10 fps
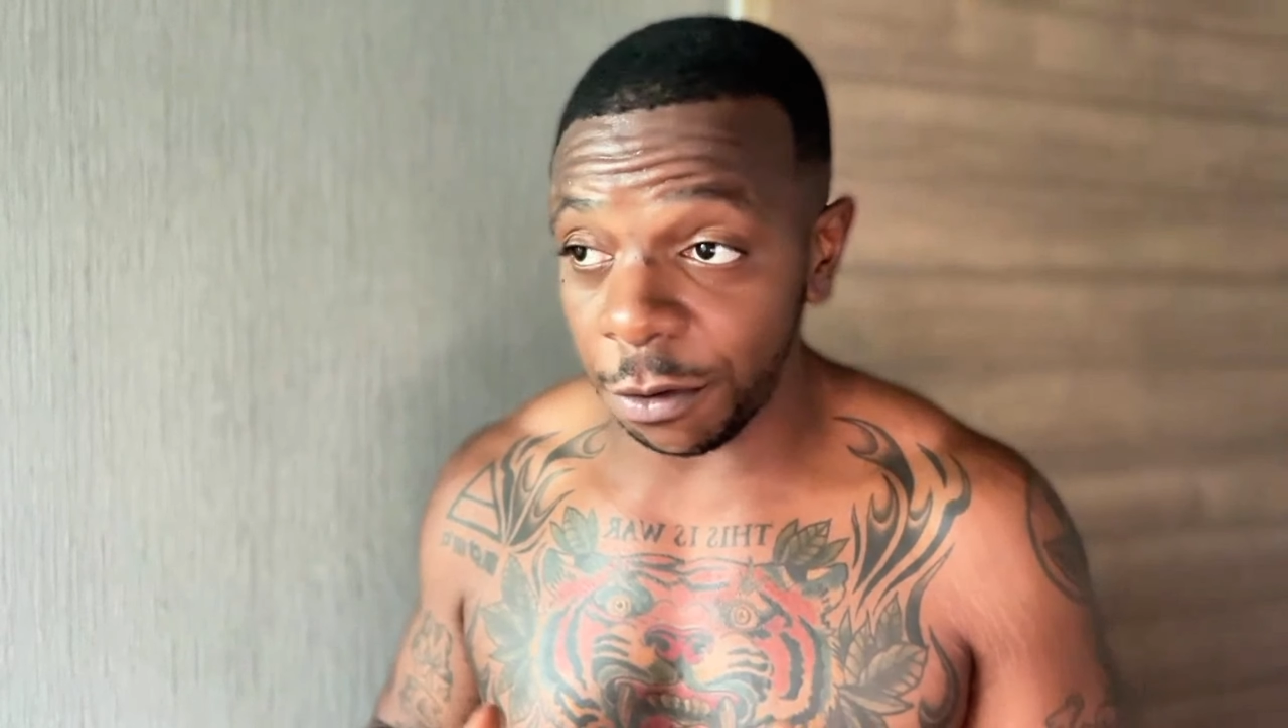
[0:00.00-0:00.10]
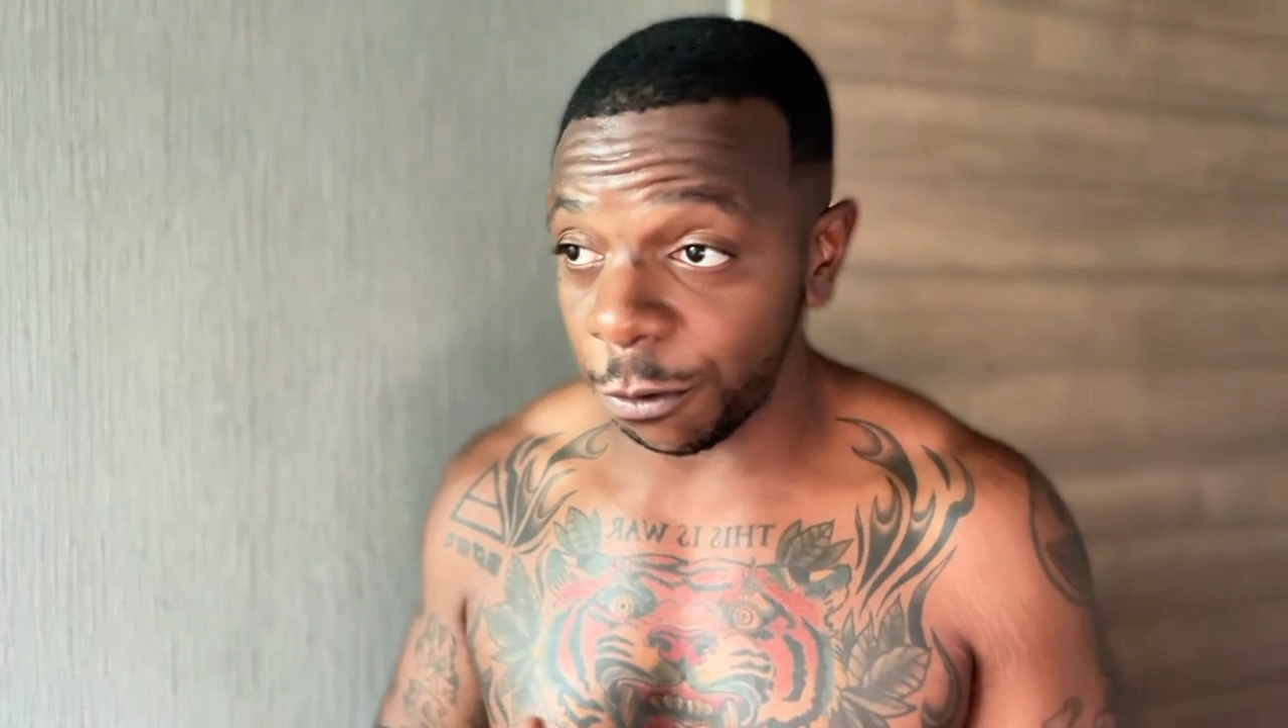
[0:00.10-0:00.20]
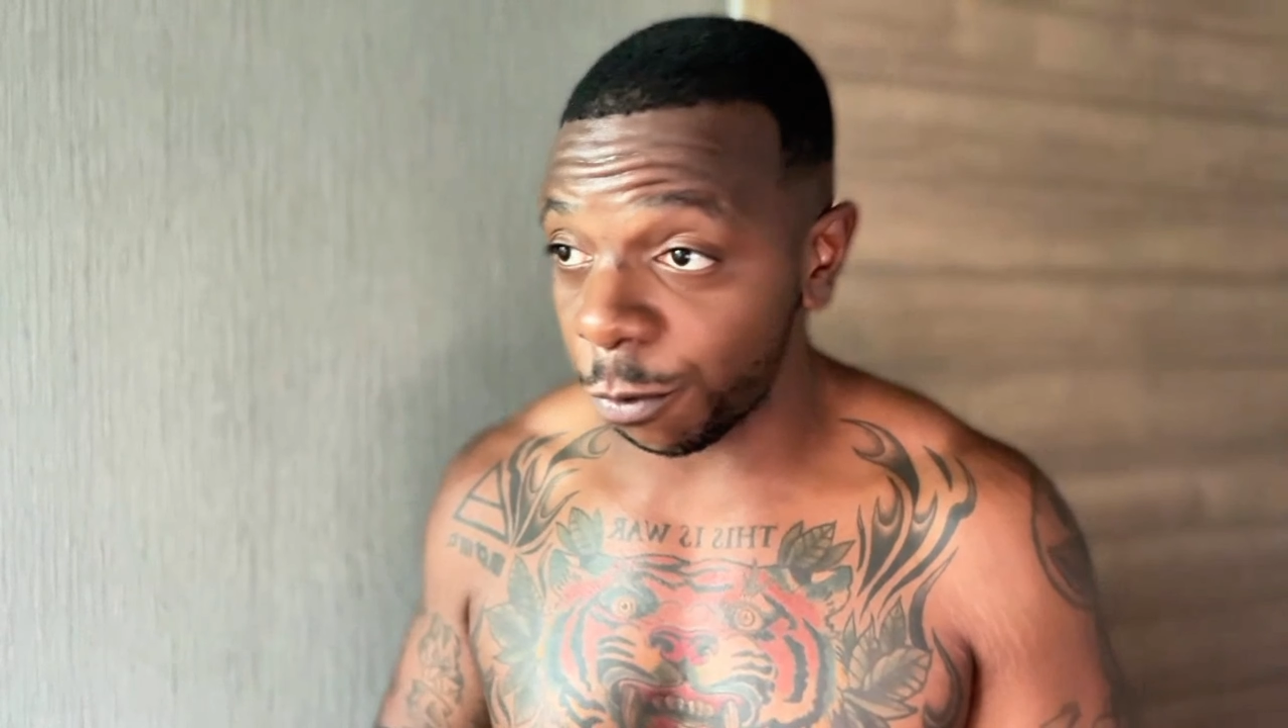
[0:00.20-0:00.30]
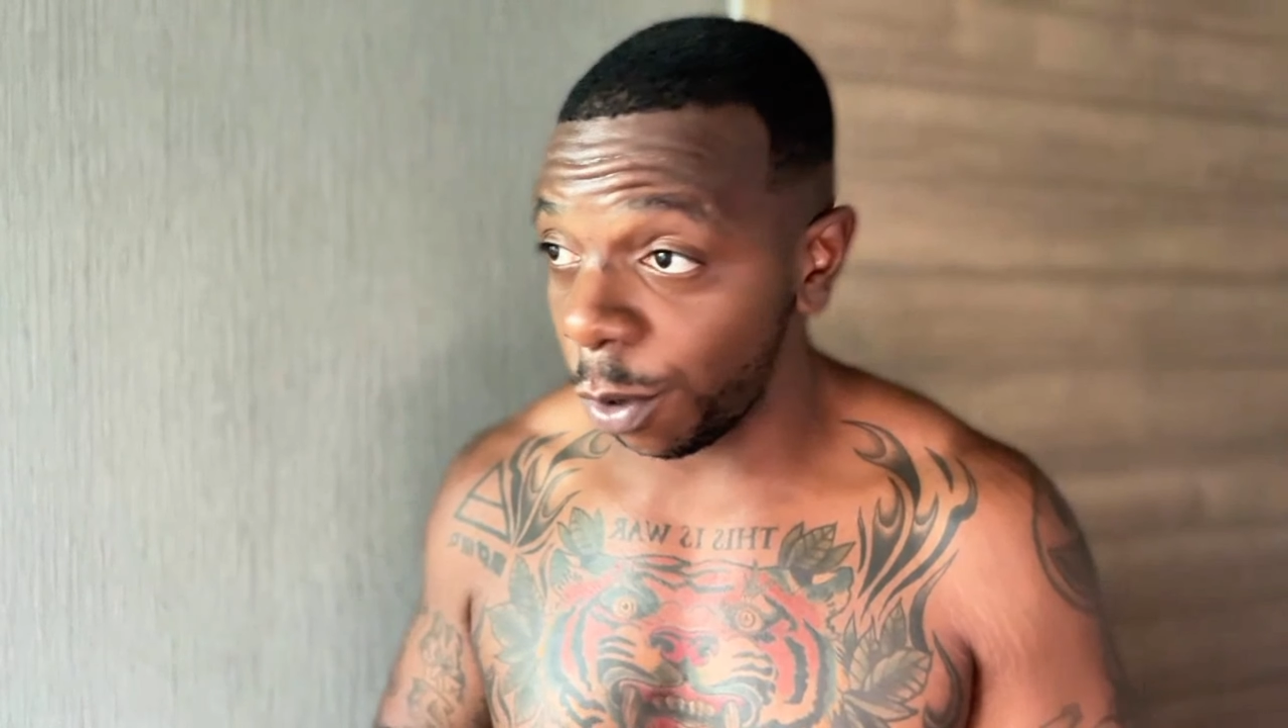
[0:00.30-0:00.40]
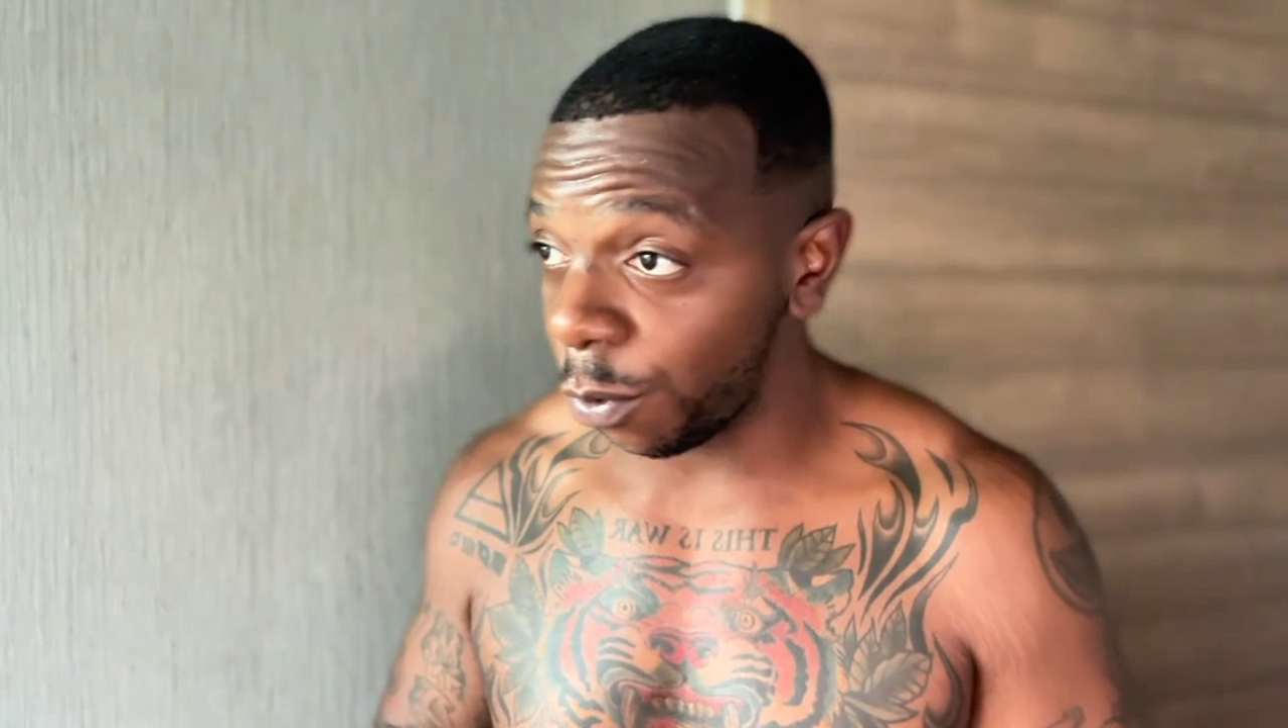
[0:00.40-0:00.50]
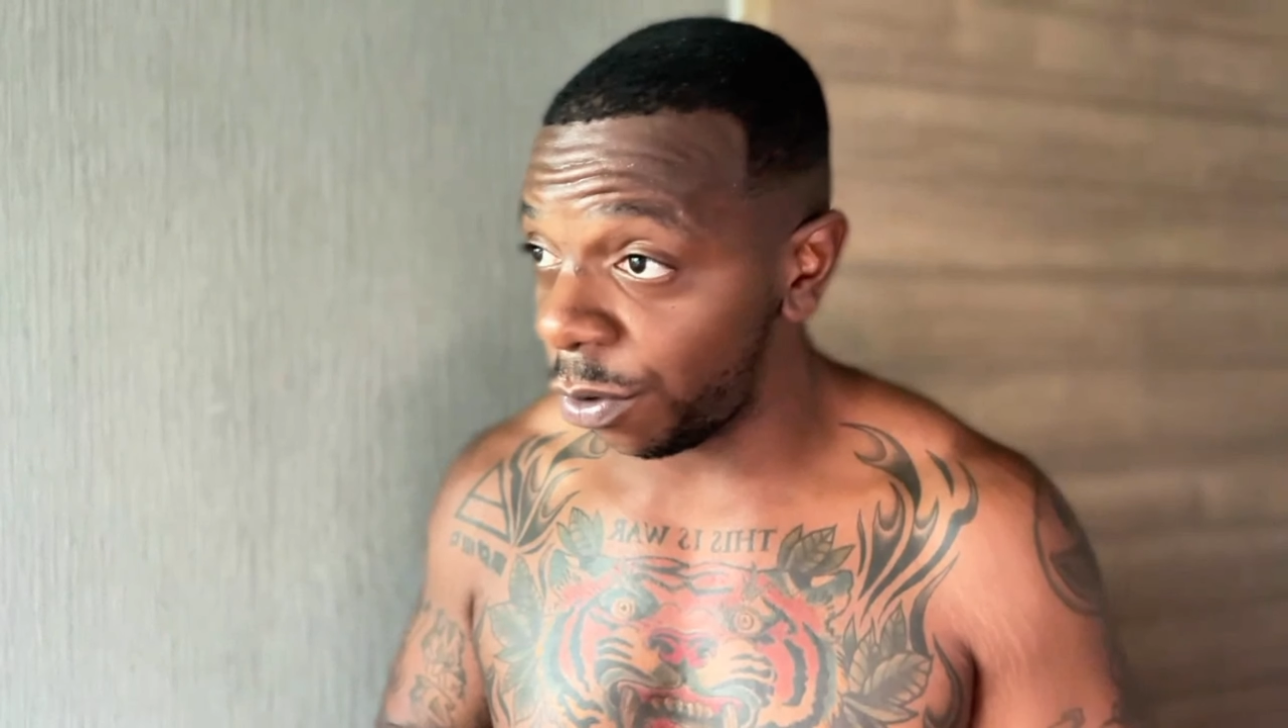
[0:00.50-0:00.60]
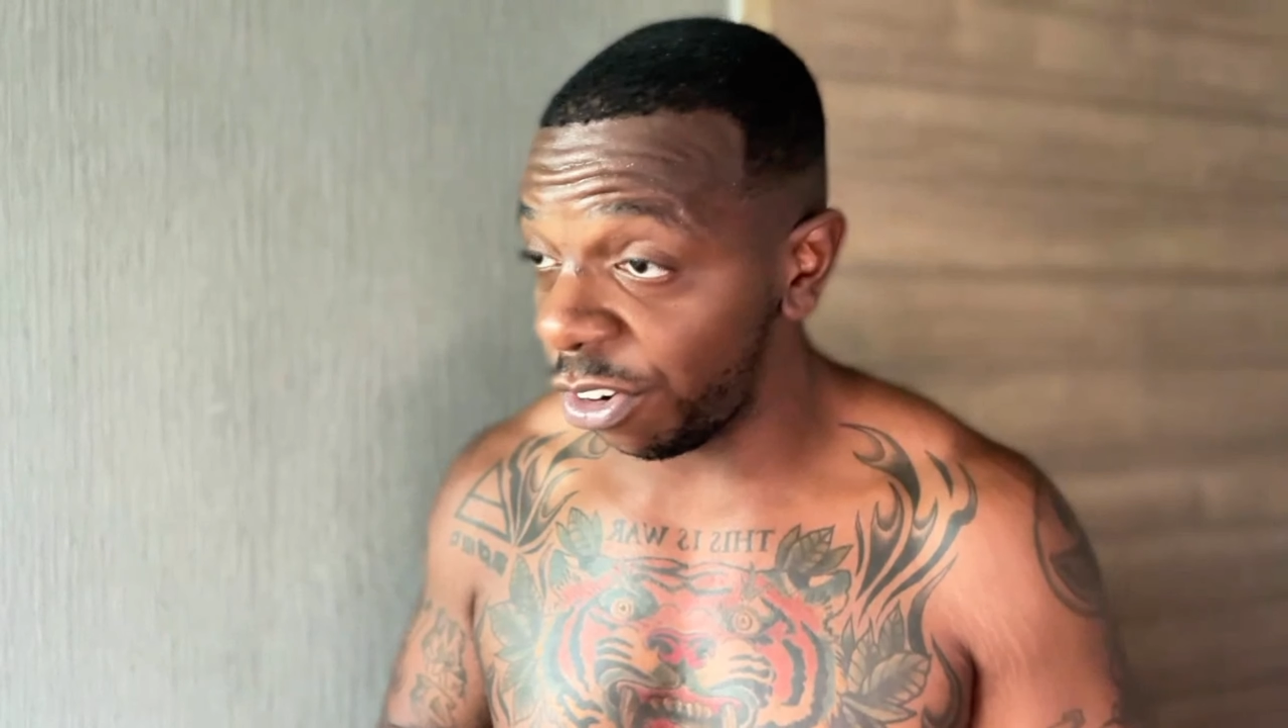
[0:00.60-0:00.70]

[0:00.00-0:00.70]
is a frequency.